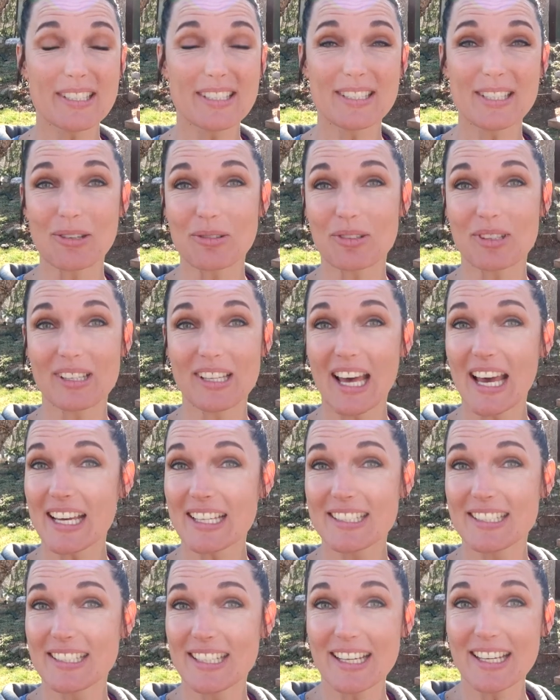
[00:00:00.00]
So the
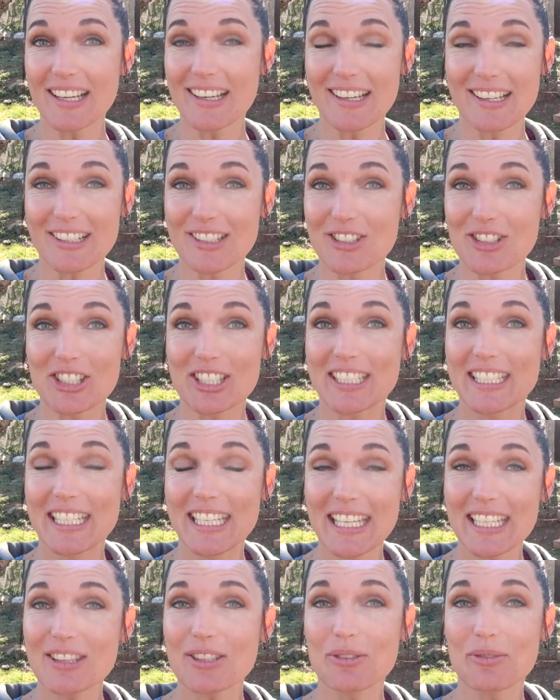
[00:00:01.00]
last day I gotta just
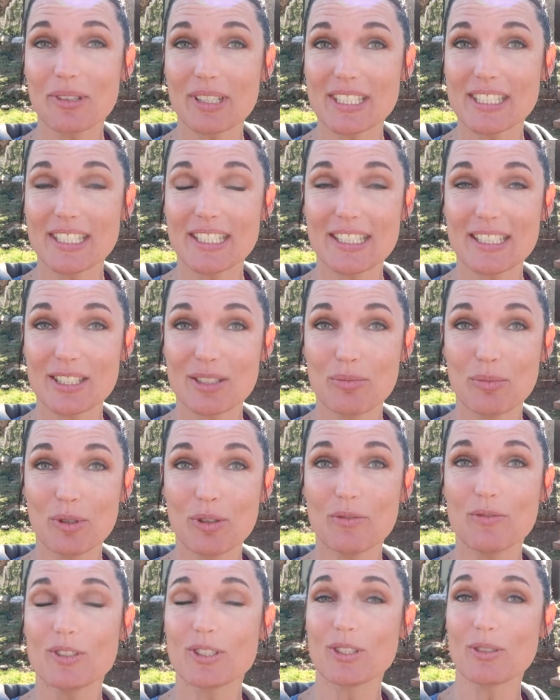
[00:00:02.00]
get the rest of this moved.